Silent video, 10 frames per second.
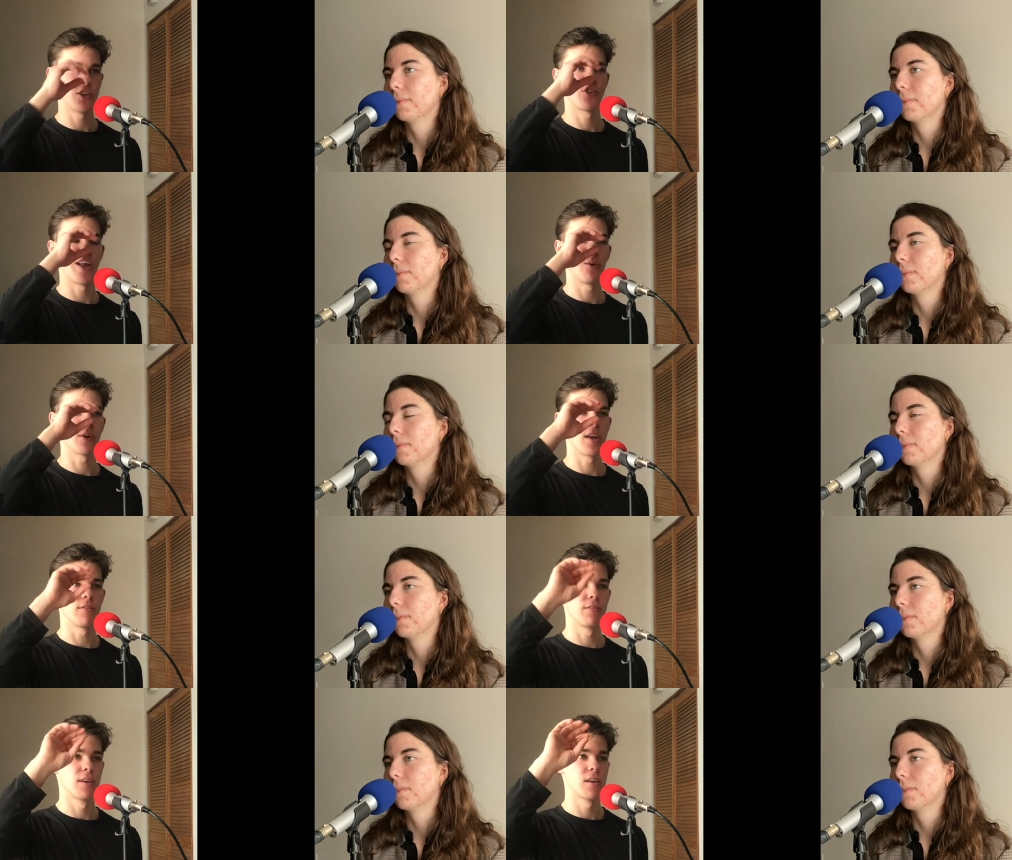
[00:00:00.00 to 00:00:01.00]
Speaker 1: snout kind
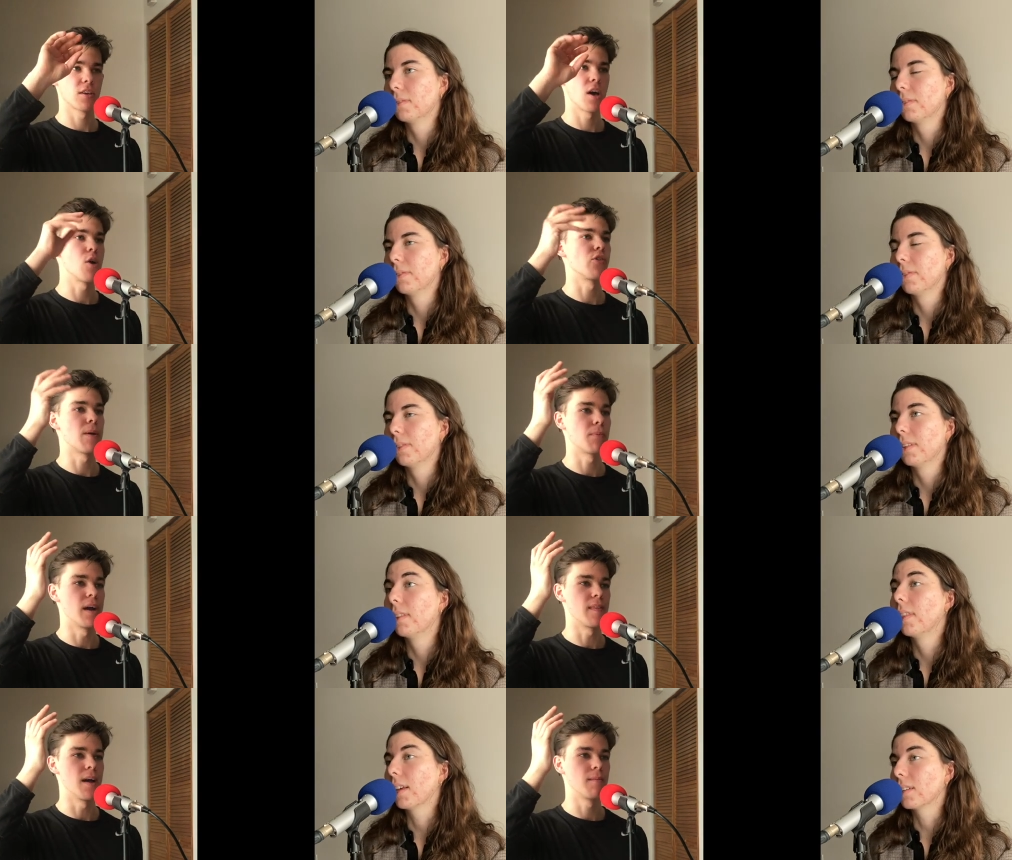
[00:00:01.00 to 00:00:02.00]
of curls up
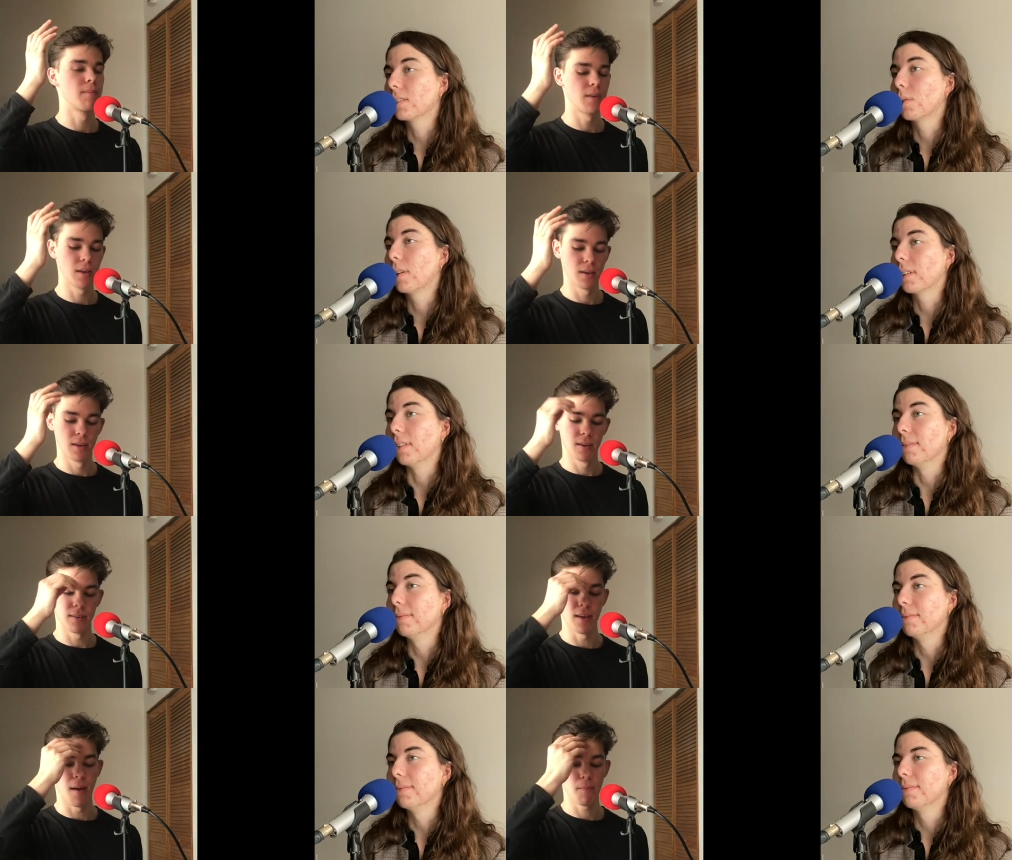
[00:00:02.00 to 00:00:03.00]
like that. Snorkel.
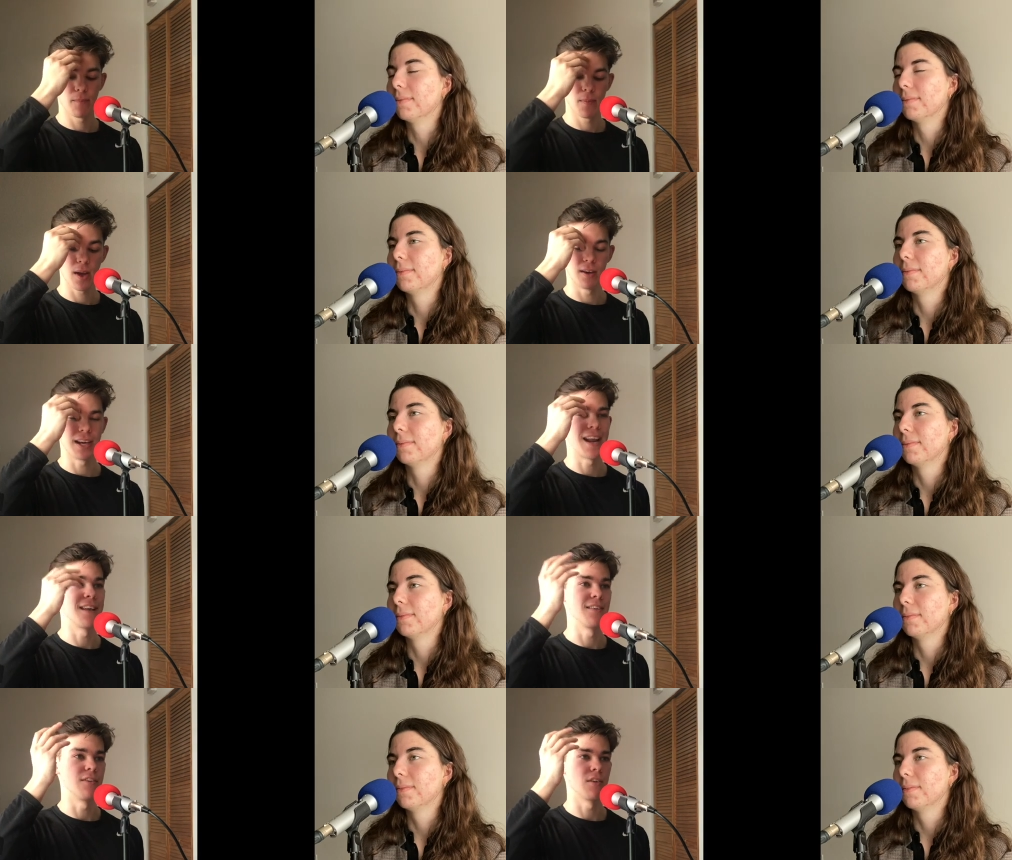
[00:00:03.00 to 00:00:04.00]
Yeah, uh, like an
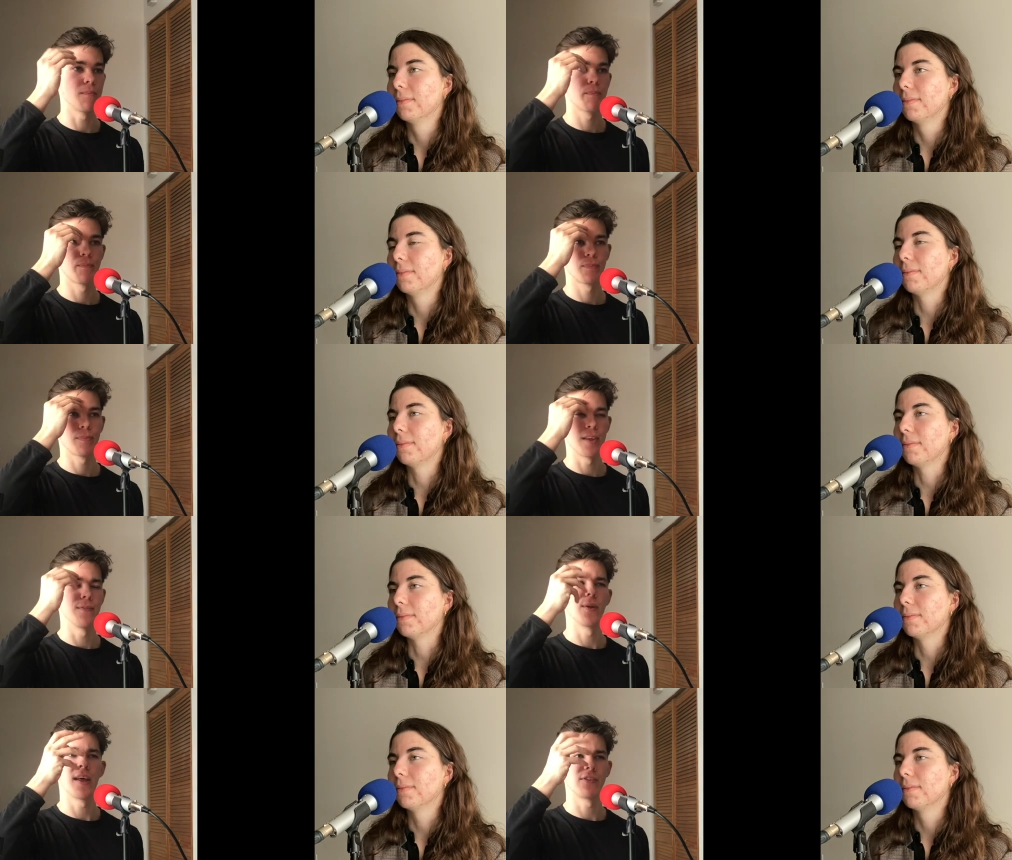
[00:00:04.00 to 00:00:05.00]
anteater, mm. even hmm.
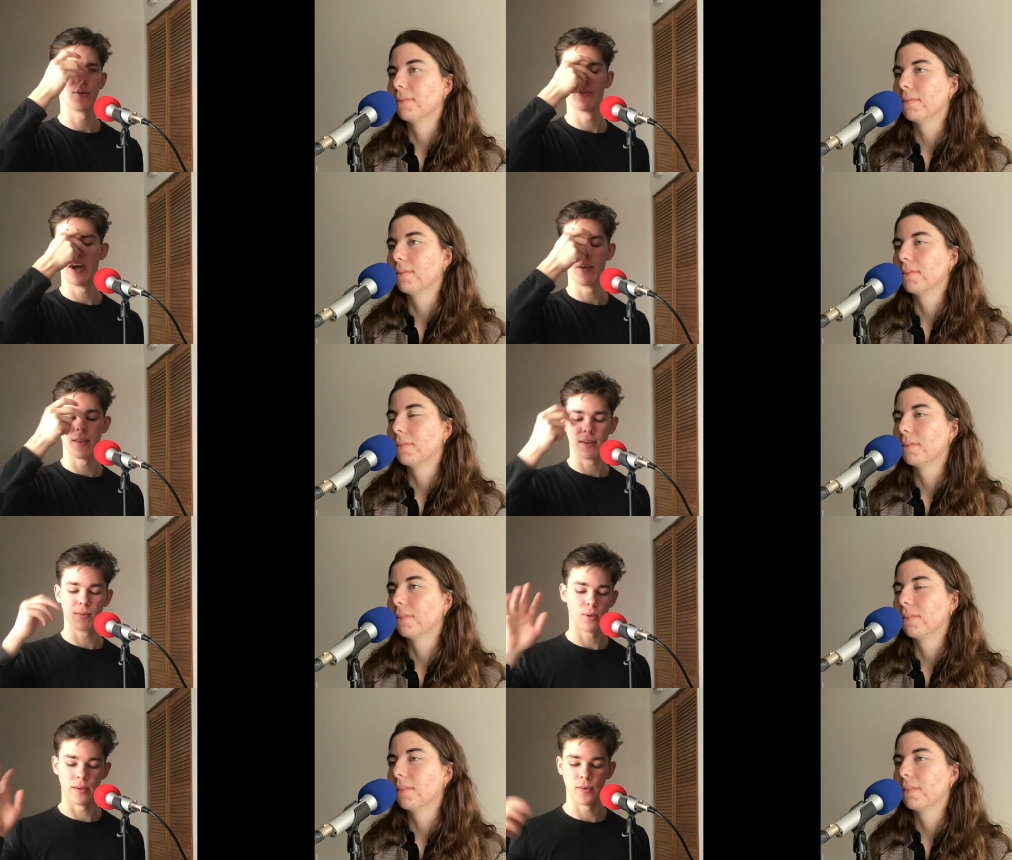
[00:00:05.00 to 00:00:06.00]
though theirs goes down, I think.
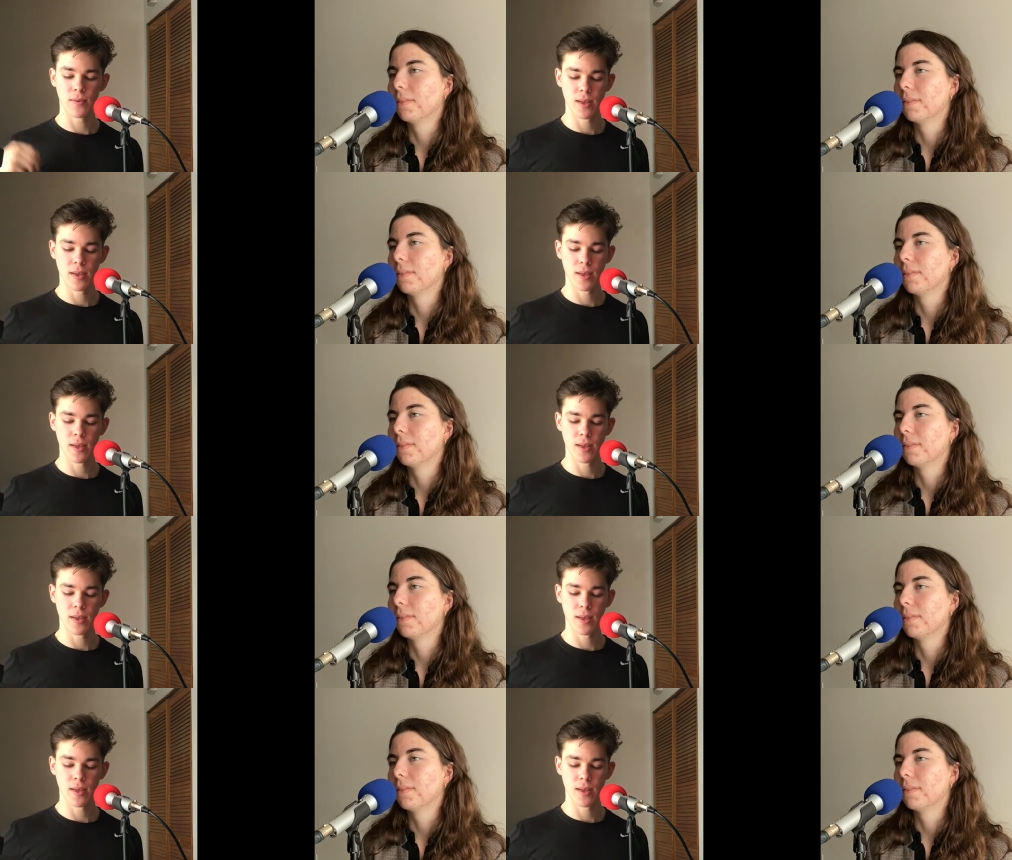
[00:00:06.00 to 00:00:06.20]
Whatever.